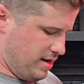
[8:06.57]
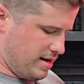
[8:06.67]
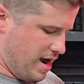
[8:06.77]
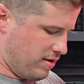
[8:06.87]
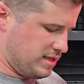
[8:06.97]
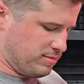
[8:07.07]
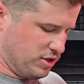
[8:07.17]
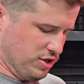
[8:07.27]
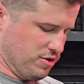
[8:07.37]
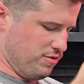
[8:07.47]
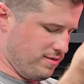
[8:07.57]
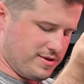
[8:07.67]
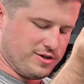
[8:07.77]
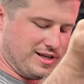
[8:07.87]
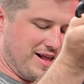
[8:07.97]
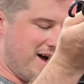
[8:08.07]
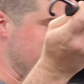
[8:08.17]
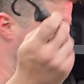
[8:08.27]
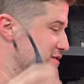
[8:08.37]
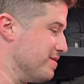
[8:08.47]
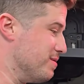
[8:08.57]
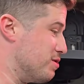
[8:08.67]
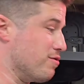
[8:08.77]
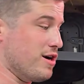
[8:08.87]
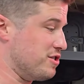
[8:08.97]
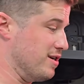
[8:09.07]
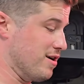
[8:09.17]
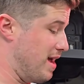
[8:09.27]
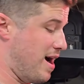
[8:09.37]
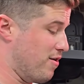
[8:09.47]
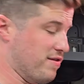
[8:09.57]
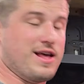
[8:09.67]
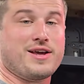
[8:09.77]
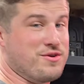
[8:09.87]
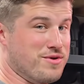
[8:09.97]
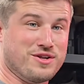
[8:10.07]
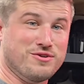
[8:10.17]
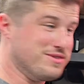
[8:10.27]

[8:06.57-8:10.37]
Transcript: Now it's up to you. There's a lot of discretion here in however the heck you want to